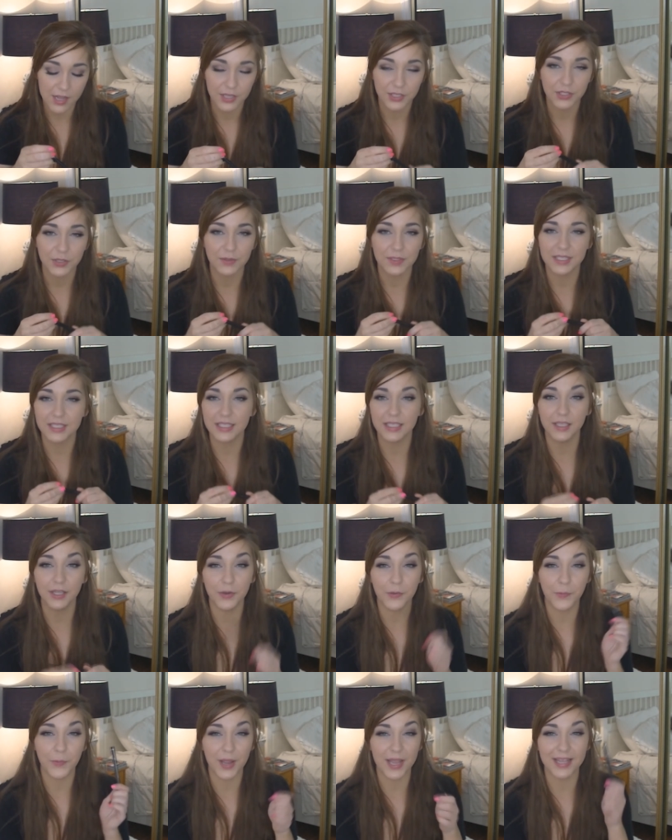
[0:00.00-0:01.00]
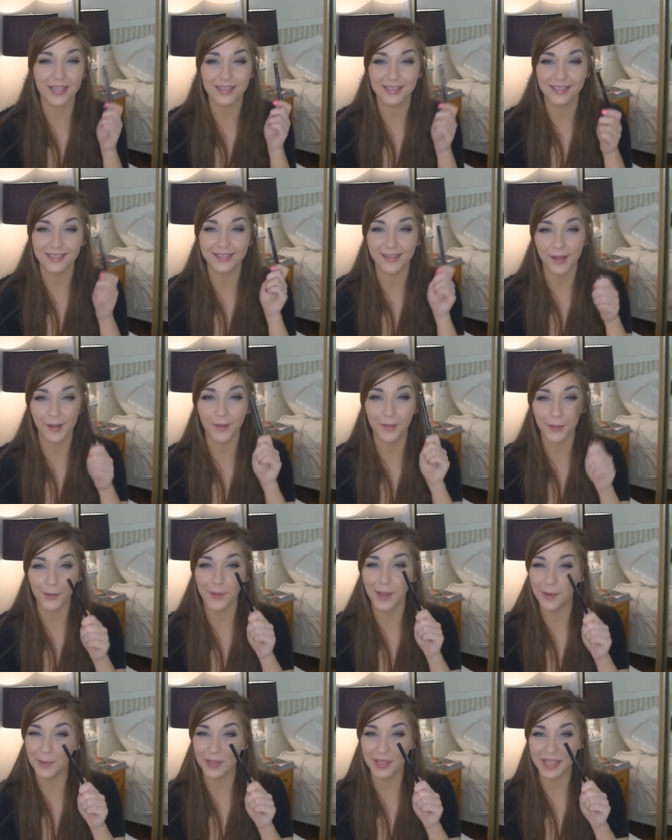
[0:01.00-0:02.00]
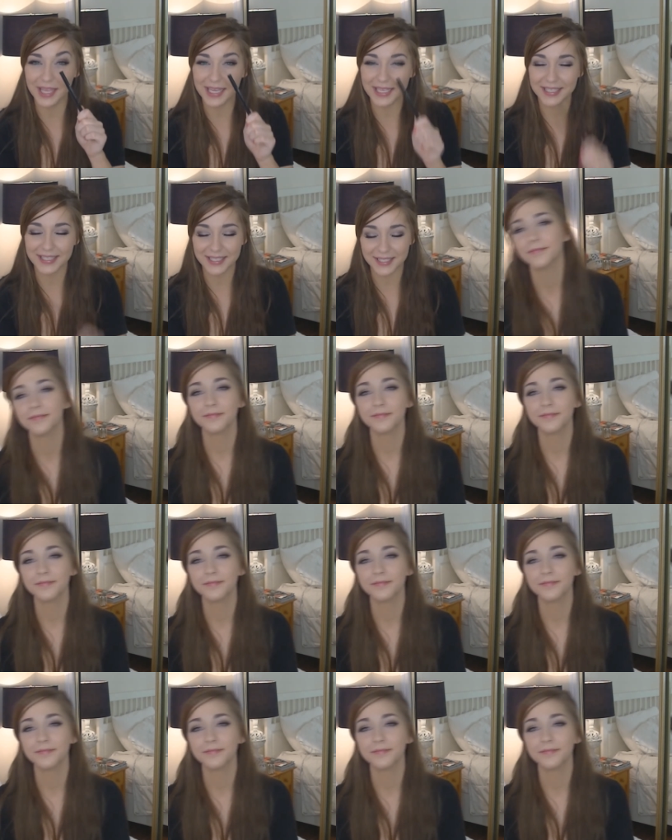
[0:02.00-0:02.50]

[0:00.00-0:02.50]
So Stila wins all the way with this.